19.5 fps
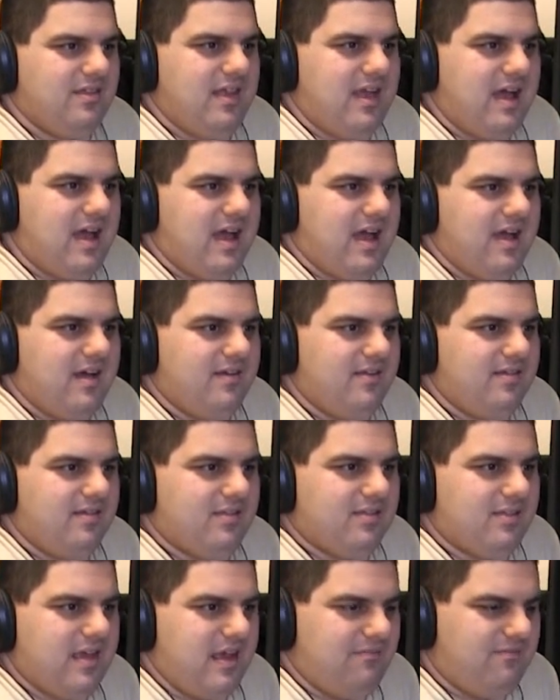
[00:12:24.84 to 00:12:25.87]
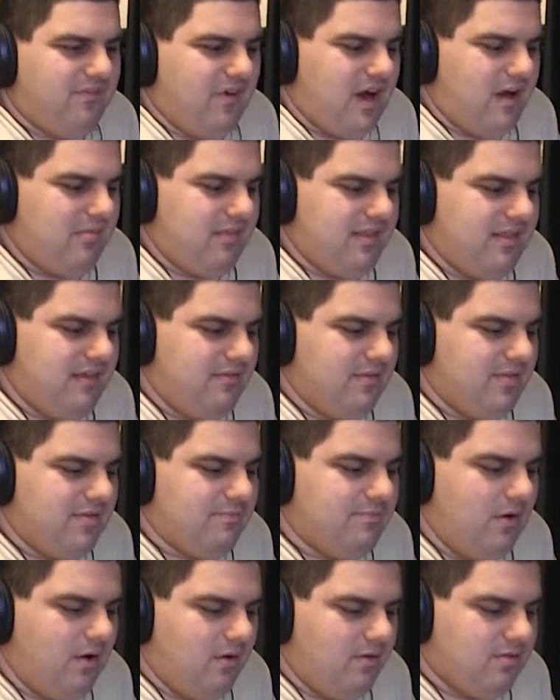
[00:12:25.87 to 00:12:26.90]
that that Farmington was
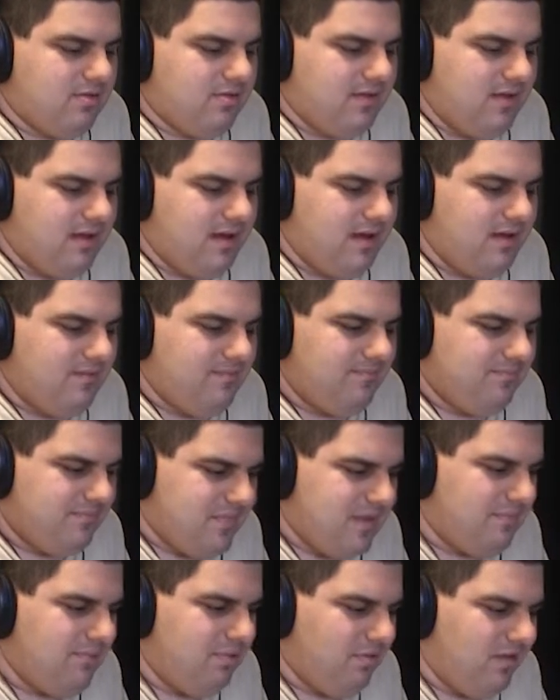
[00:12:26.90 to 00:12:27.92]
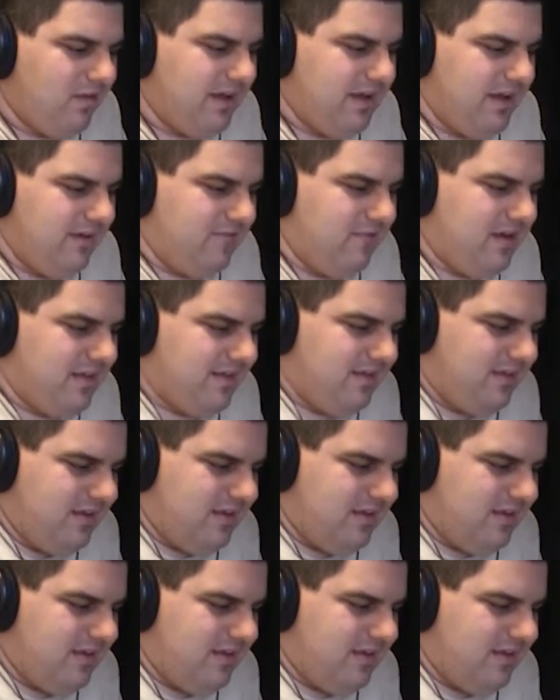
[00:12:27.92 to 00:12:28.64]
supposed to to play with.